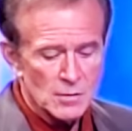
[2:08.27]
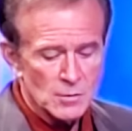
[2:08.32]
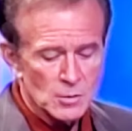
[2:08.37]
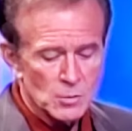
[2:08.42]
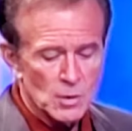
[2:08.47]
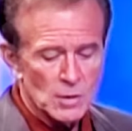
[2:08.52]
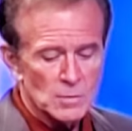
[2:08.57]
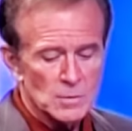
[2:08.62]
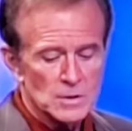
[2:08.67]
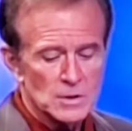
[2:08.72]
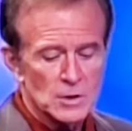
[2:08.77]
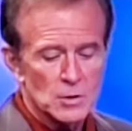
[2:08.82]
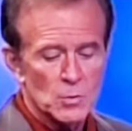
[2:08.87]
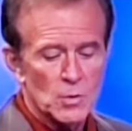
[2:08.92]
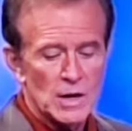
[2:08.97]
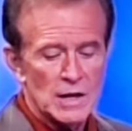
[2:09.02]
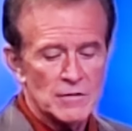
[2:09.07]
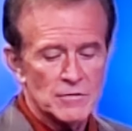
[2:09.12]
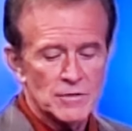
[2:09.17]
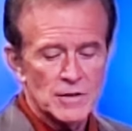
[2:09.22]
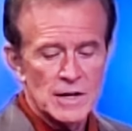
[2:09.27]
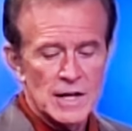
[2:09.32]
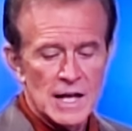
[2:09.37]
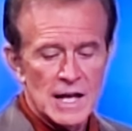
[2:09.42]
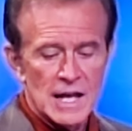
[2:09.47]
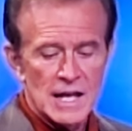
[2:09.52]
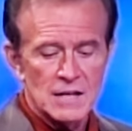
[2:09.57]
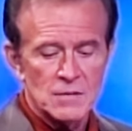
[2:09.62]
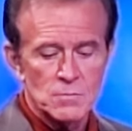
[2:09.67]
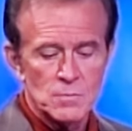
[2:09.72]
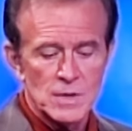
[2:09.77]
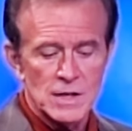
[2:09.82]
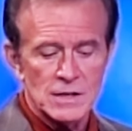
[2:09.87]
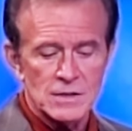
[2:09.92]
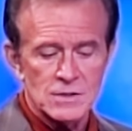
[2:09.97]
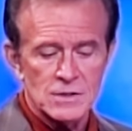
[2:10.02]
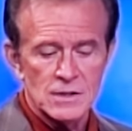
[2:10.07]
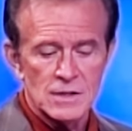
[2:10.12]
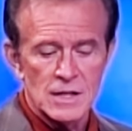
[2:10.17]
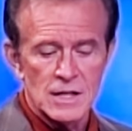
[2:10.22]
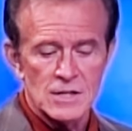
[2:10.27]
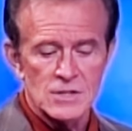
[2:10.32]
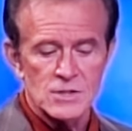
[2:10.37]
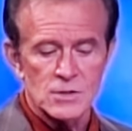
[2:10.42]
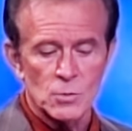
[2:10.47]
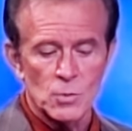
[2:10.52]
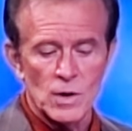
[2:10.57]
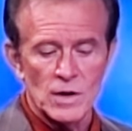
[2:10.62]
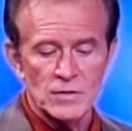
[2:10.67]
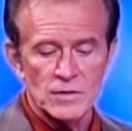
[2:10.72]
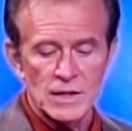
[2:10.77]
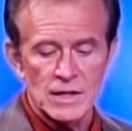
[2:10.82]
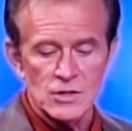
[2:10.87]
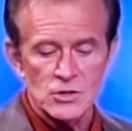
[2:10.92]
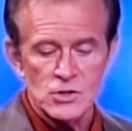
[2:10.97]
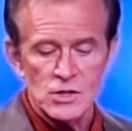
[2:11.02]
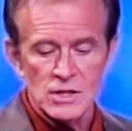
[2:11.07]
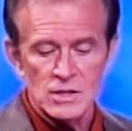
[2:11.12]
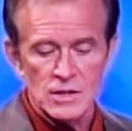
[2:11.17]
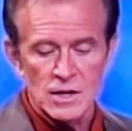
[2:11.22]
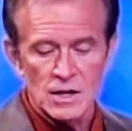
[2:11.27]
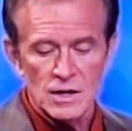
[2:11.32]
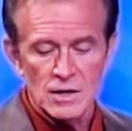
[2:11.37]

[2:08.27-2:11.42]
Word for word: gentlemen. What will your wife admit is the one thing she